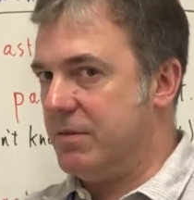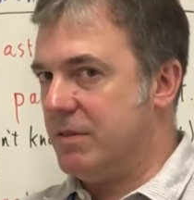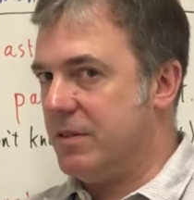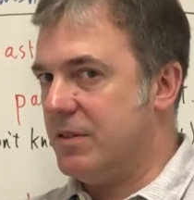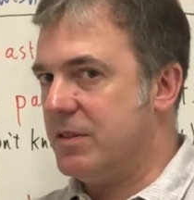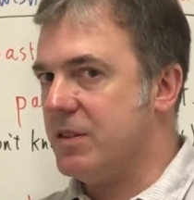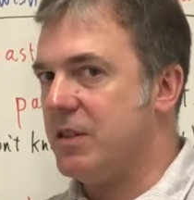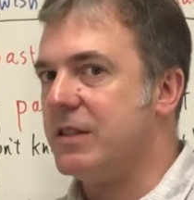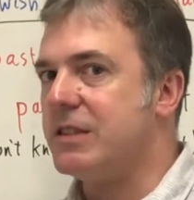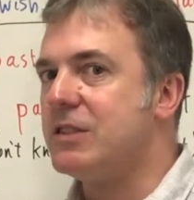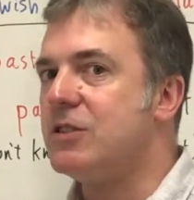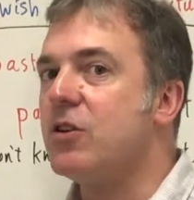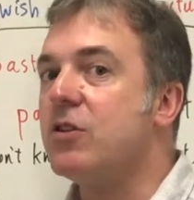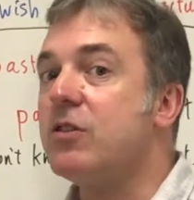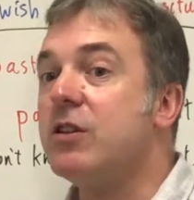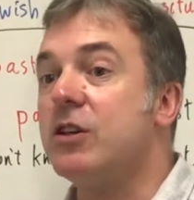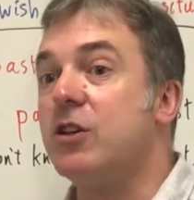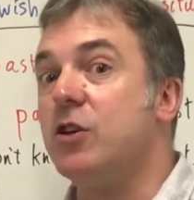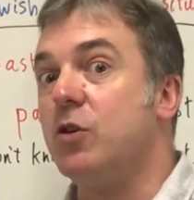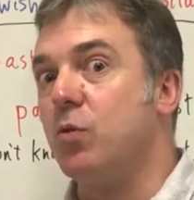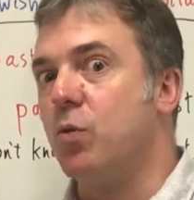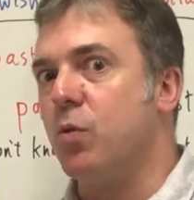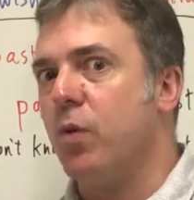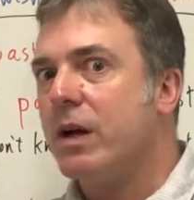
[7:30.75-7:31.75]
So it's not that
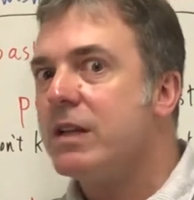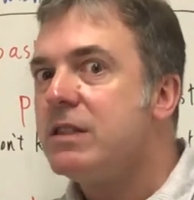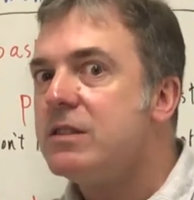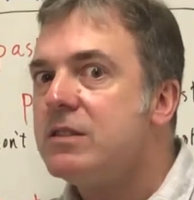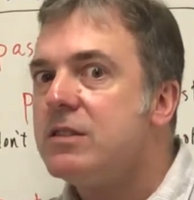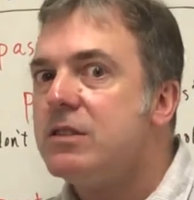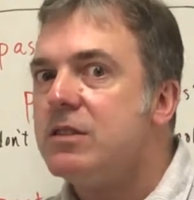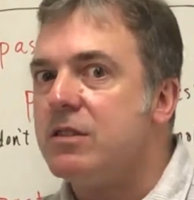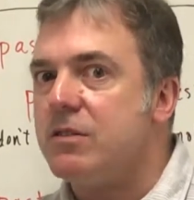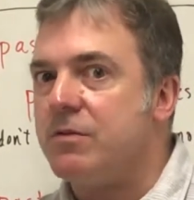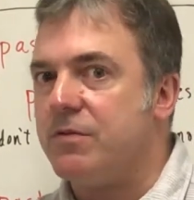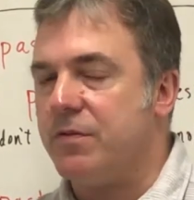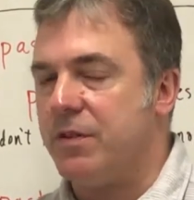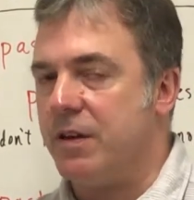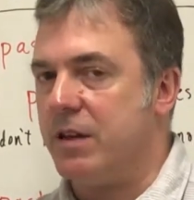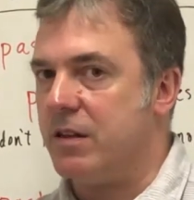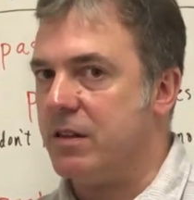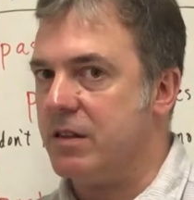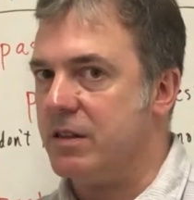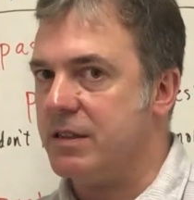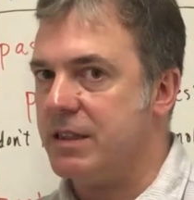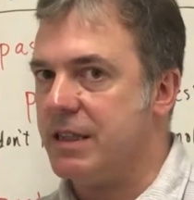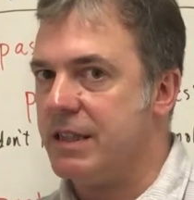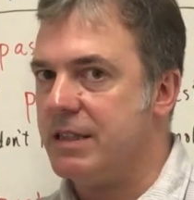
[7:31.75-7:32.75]
you wanted to fail
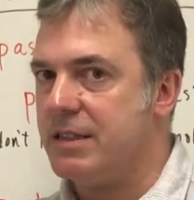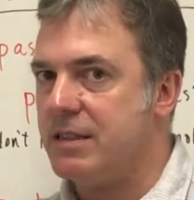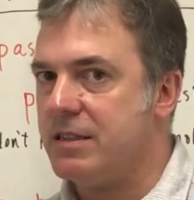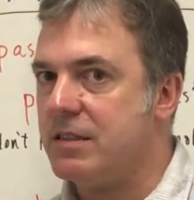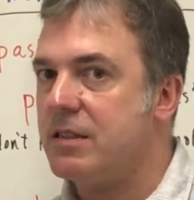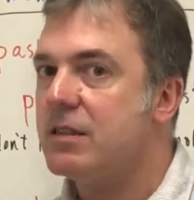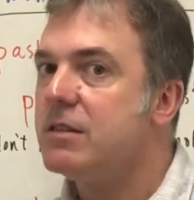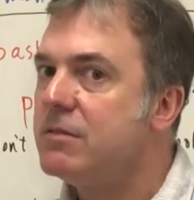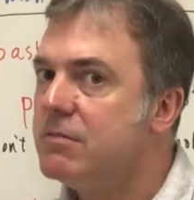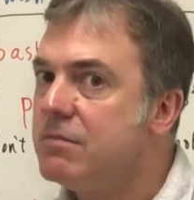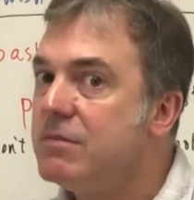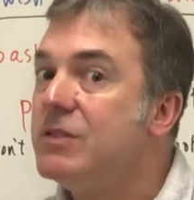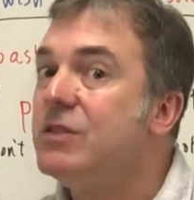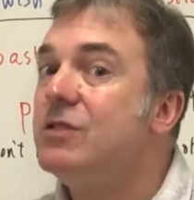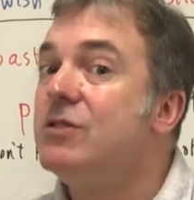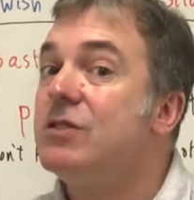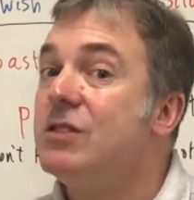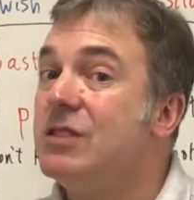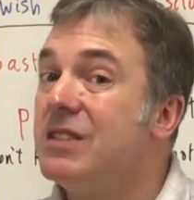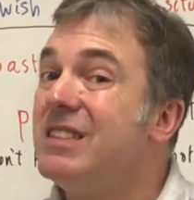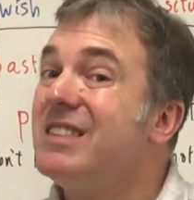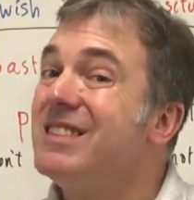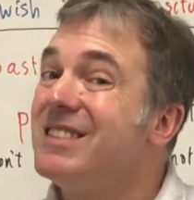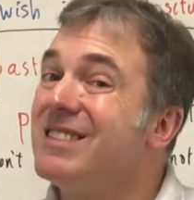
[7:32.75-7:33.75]
the test, you
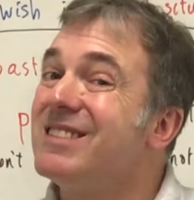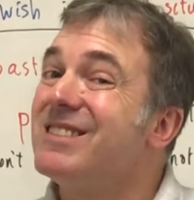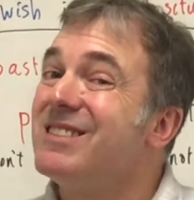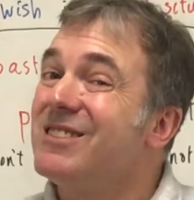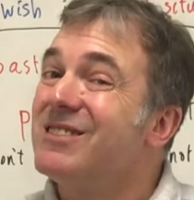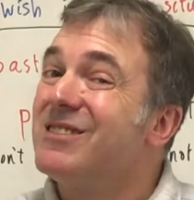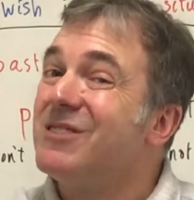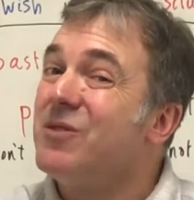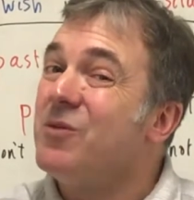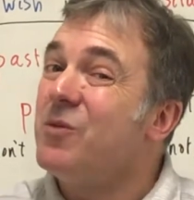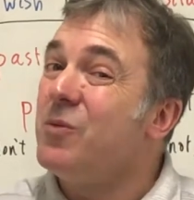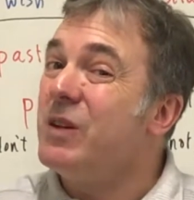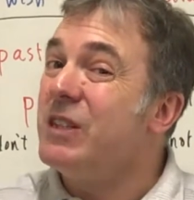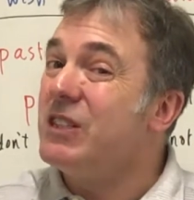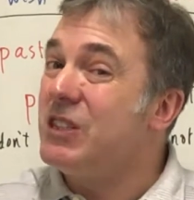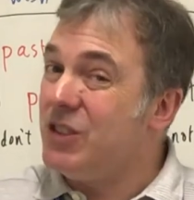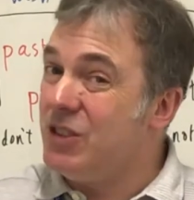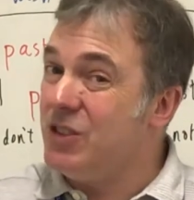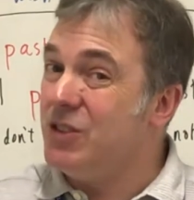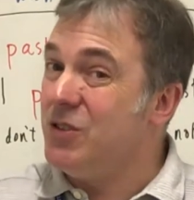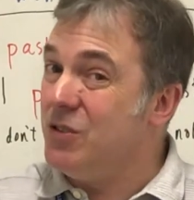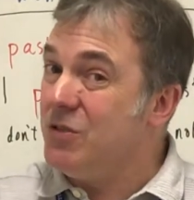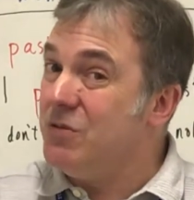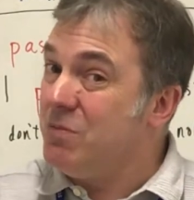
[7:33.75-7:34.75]
still
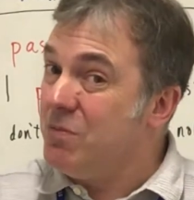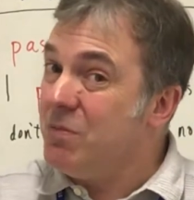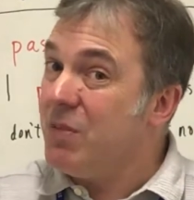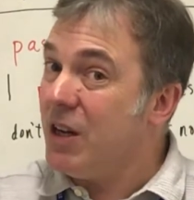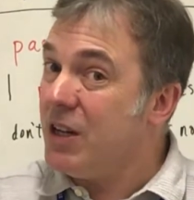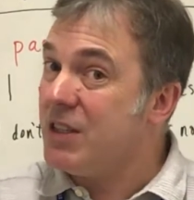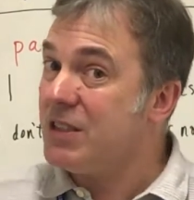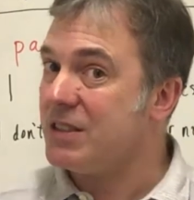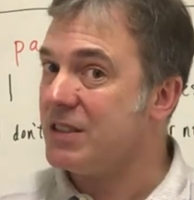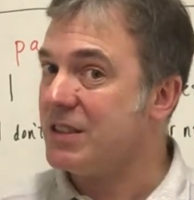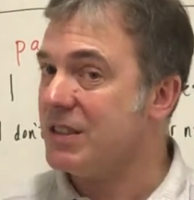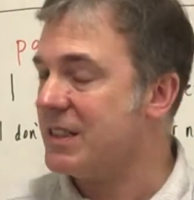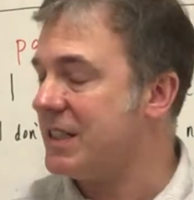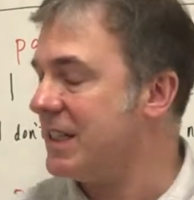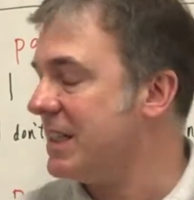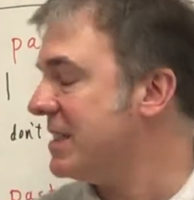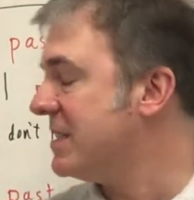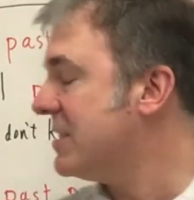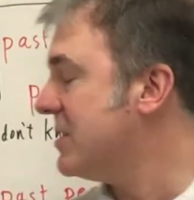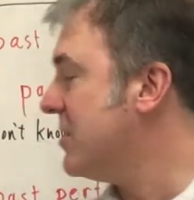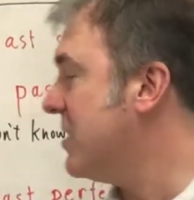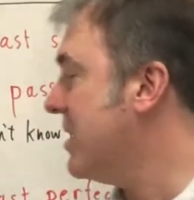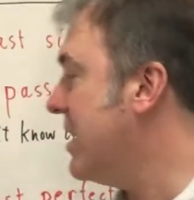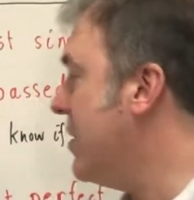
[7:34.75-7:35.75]
wished you passed the
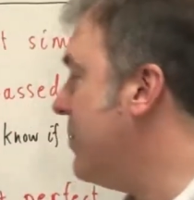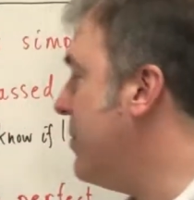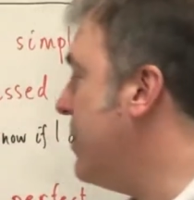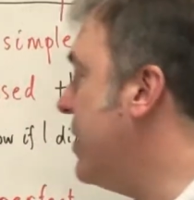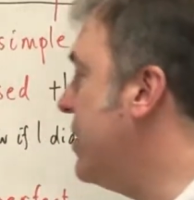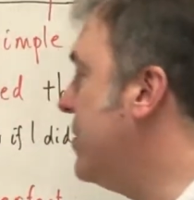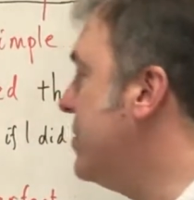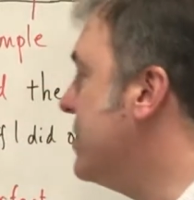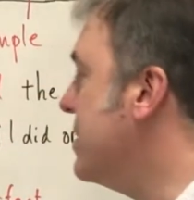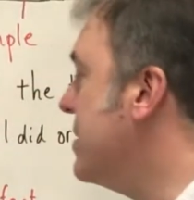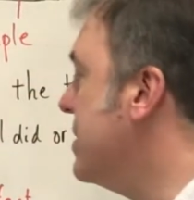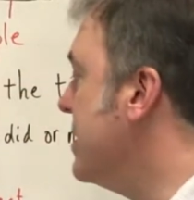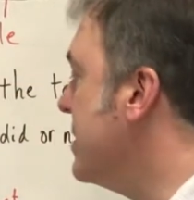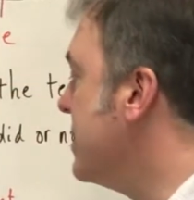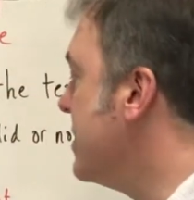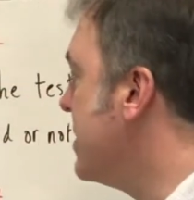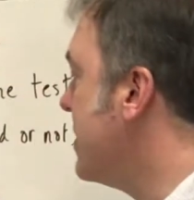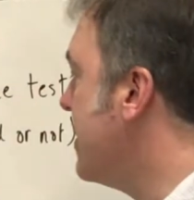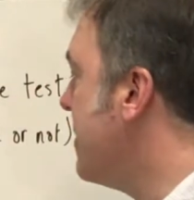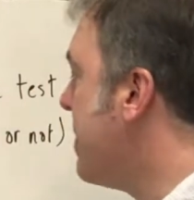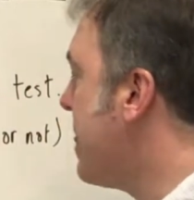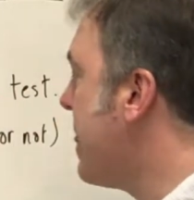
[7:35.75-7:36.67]
test. So here we use this.